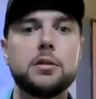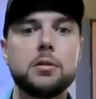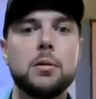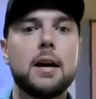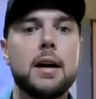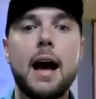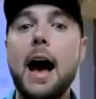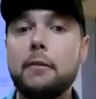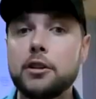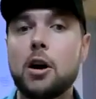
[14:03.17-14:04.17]
to
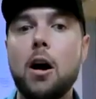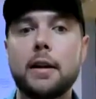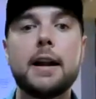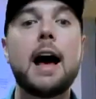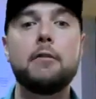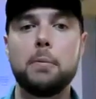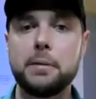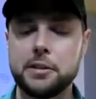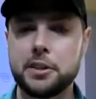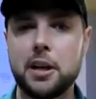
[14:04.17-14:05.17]
have a talk and have
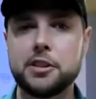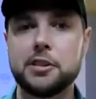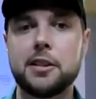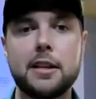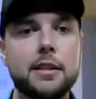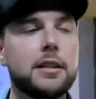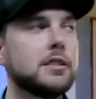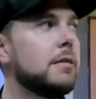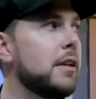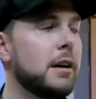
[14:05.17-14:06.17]
open discussions. And I think
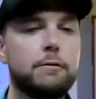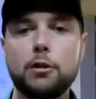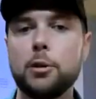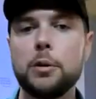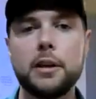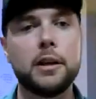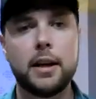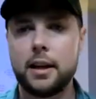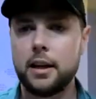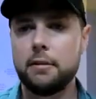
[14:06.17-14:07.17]
it's a very fluid
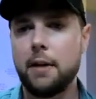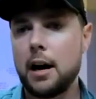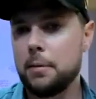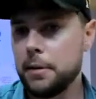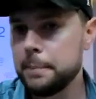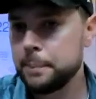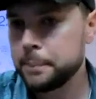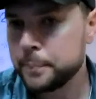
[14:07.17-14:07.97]
environment.